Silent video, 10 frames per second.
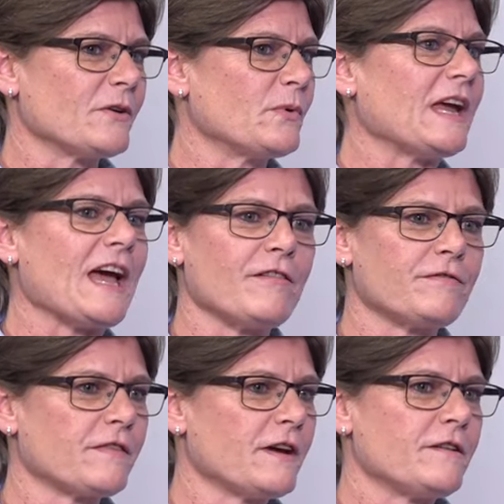We
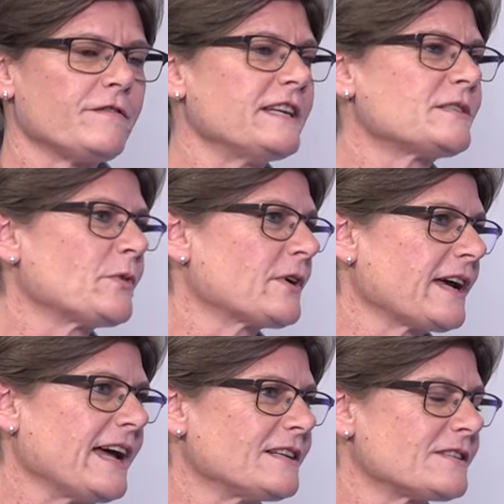have Facebook
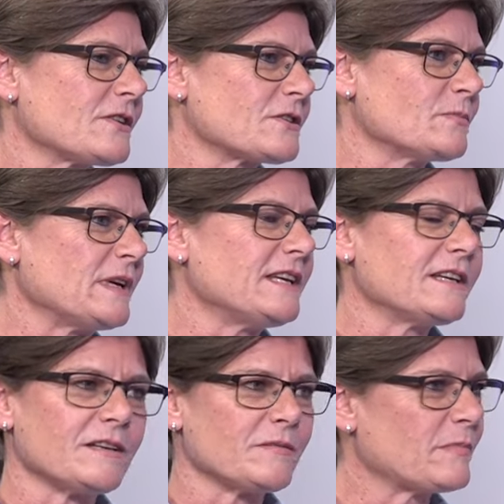and social
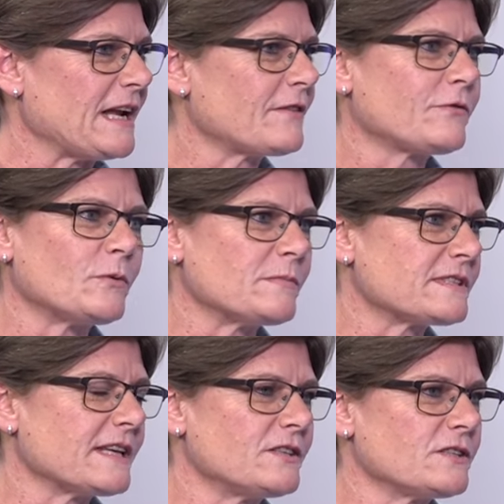media
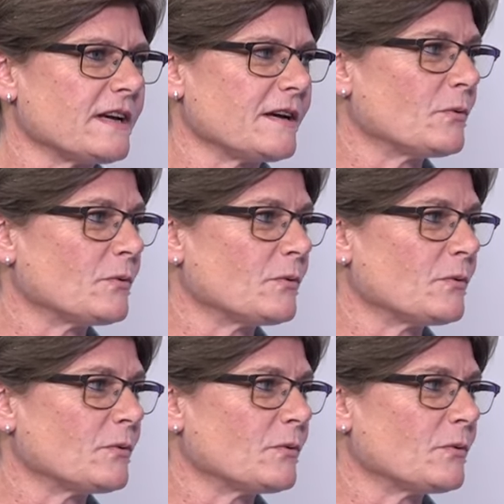platforms that